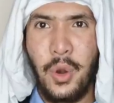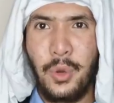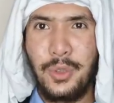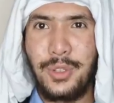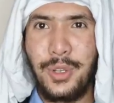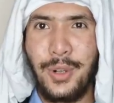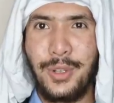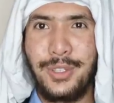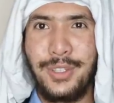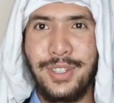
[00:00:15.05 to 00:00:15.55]
Who
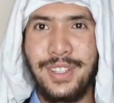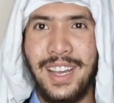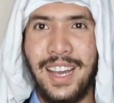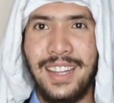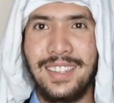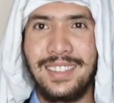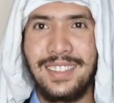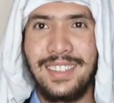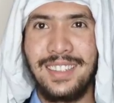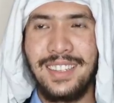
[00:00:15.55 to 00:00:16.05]
told you
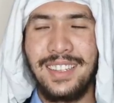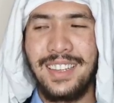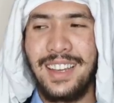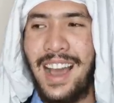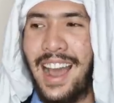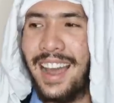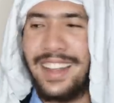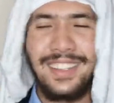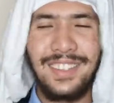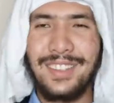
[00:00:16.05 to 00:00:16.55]
that?
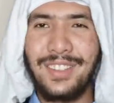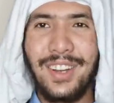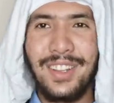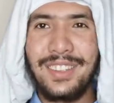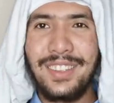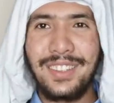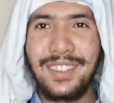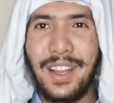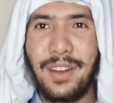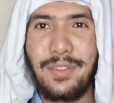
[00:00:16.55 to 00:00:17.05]
I did
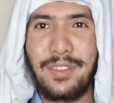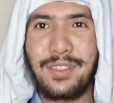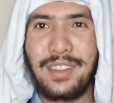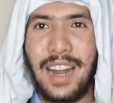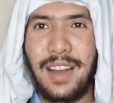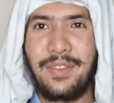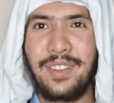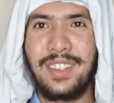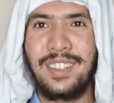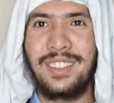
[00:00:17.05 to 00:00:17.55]
not discover
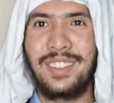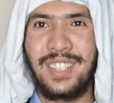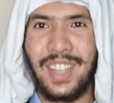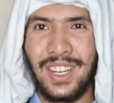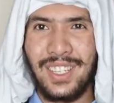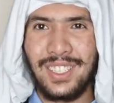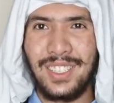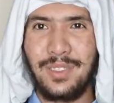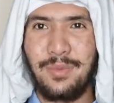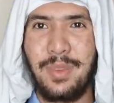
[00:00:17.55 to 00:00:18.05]
gravity
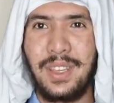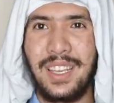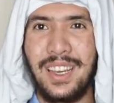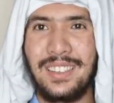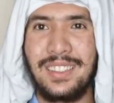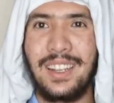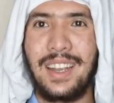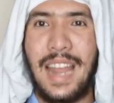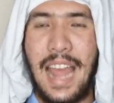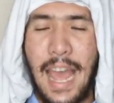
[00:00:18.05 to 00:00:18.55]
just
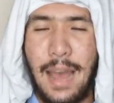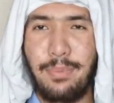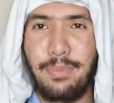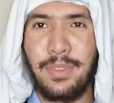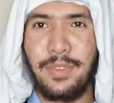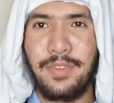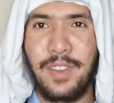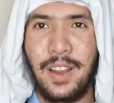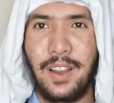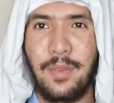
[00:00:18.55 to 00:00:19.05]
because an
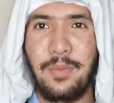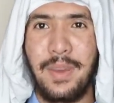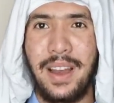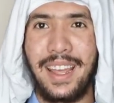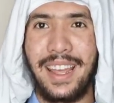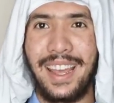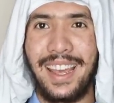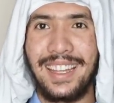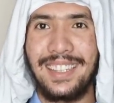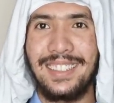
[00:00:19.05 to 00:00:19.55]
apple fell on my